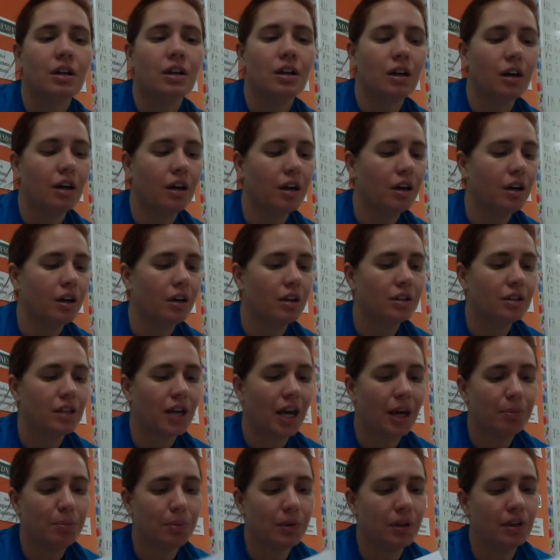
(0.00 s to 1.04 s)

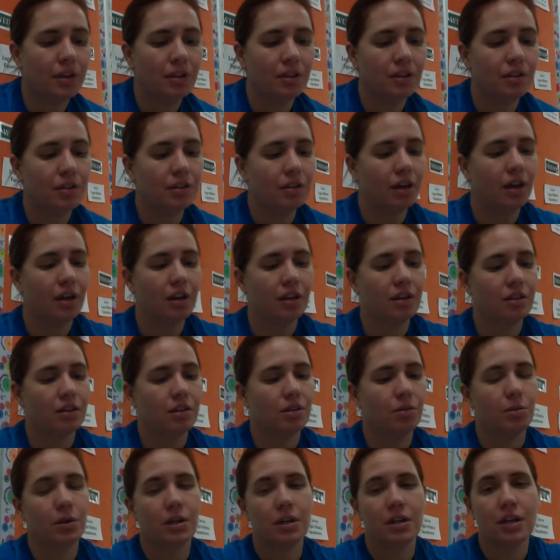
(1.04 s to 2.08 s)
type in like the
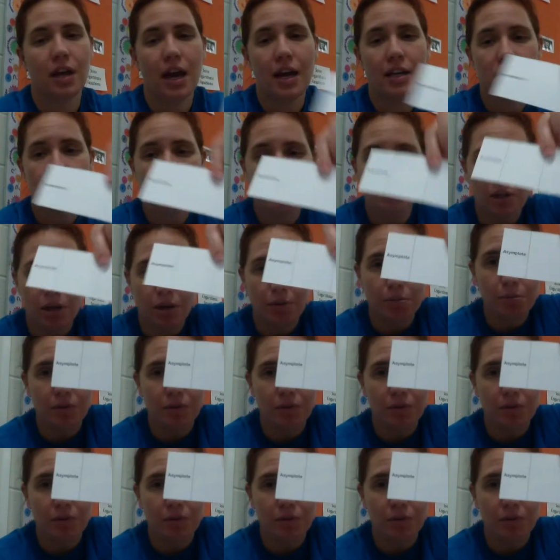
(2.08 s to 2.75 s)
word asymptote.